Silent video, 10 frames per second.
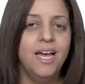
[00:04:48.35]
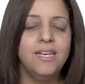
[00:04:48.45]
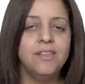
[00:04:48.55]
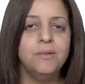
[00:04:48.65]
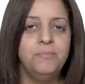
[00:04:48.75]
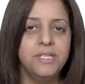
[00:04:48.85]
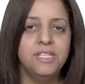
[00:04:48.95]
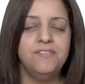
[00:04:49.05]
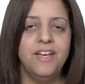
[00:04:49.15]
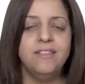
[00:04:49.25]
Another big
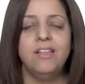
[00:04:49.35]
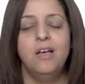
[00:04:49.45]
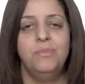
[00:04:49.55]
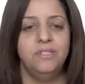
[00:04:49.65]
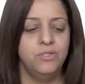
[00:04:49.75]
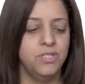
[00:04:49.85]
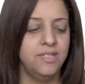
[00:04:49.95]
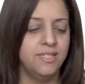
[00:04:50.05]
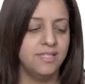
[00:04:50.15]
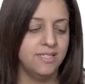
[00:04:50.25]
event that happened during
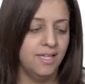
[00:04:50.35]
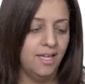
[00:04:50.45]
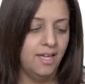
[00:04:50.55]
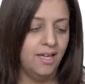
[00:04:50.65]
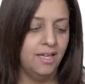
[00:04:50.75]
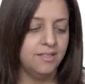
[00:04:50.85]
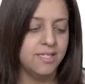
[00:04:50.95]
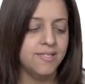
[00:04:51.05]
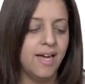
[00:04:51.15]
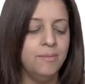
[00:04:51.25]
this uh,
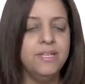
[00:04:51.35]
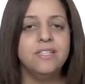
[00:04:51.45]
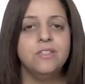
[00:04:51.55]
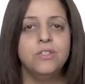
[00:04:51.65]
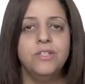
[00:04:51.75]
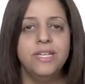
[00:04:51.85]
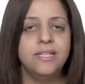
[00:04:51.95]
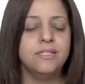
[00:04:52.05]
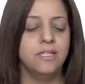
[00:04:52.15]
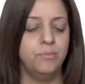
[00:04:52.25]
this time is
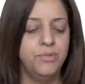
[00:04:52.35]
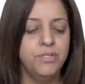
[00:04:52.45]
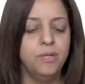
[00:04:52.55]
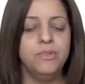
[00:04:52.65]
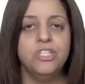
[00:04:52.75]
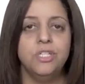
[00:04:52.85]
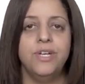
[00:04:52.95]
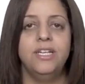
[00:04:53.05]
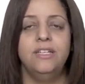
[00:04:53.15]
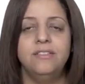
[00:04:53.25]
Turing's Computing, Machinery
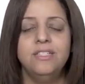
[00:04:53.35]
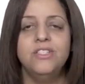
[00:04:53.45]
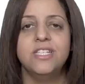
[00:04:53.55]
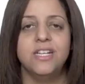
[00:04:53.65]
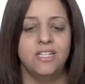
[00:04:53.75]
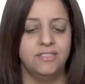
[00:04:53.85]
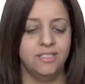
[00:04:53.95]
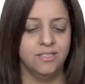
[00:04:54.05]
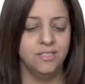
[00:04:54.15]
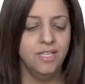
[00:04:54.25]
and Intelligence
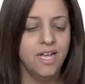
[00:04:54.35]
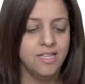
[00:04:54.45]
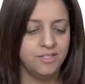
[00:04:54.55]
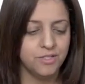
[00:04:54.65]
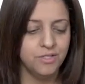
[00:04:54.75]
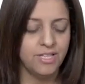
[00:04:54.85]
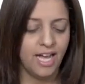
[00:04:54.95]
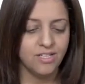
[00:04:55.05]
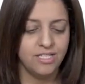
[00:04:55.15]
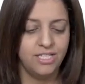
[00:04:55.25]
article that you could
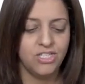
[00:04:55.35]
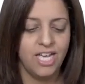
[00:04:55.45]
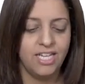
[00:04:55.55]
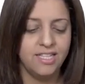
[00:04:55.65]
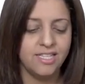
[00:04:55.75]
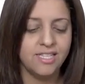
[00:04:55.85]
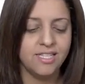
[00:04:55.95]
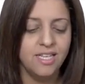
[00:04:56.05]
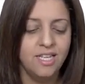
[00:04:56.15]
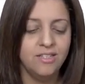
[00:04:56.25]
actually check in
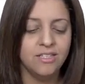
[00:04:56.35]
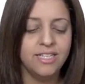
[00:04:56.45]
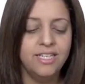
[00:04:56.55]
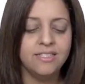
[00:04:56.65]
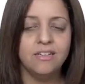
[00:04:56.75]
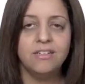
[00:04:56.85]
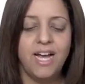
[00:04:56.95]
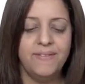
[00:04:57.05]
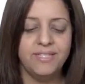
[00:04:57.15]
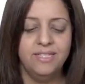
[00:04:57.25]
this the arch its
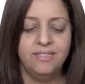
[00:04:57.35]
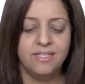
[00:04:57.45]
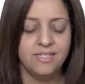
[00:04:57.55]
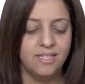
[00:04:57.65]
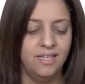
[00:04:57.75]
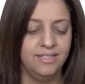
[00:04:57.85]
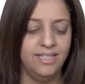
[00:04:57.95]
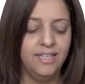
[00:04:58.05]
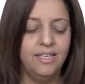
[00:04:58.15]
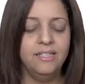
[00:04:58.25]
archives in this uh,
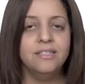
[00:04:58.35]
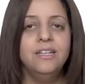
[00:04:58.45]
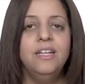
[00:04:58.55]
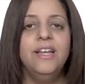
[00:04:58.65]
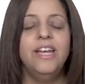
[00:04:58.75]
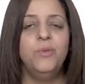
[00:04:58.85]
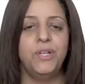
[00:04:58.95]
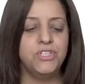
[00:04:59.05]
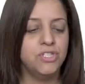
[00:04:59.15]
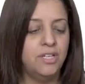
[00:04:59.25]
link here, in
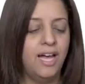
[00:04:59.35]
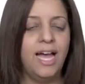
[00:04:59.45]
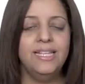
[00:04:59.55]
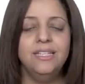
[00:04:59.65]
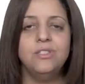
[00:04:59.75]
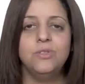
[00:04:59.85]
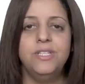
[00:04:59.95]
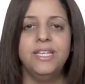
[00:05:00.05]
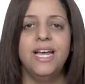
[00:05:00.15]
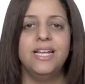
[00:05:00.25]
which uh, Alan
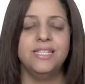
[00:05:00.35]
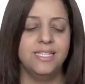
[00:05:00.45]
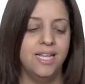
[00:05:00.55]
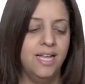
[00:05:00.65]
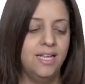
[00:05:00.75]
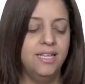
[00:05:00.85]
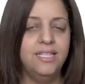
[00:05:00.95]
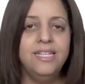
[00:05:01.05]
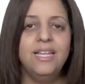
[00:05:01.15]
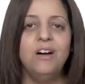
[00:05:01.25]
Turing has uh,
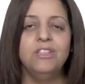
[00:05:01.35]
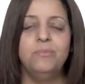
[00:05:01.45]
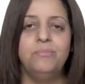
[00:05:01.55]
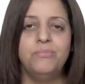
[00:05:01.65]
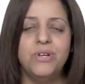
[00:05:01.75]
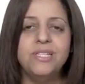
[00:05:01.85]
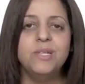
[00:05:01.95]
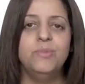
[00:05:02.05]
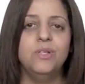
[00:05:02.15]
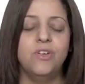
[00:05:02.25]
laid down the
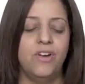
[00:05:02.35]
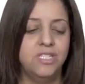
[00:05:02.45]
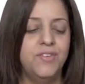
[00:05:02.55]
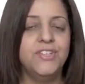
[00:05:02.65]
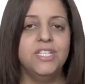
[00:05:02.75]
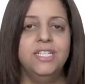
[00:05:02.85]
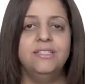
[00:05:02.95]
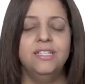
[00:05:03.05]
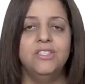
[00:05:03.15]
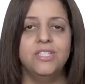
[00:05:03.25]
principles of artificial
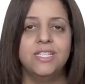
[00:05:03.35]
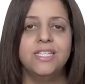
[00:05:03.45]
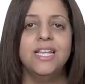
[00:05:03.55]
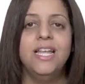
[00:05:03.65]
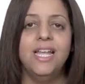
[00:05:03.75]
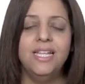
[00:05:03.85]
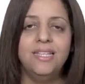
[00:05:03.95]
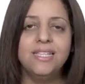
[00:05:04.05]
intelligence and